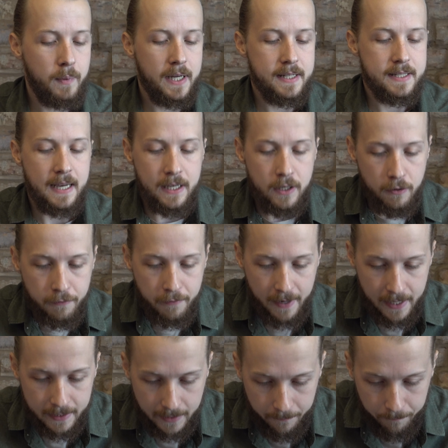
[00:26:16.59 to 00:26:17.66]
we continue
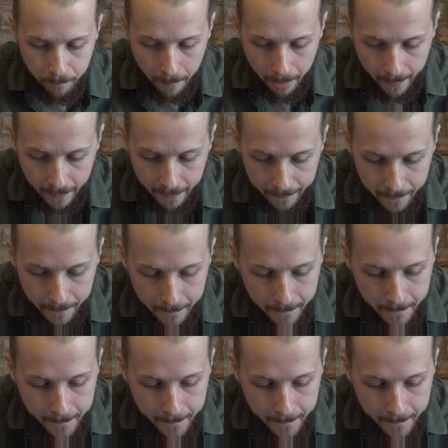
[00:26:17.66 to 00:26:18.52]
further, and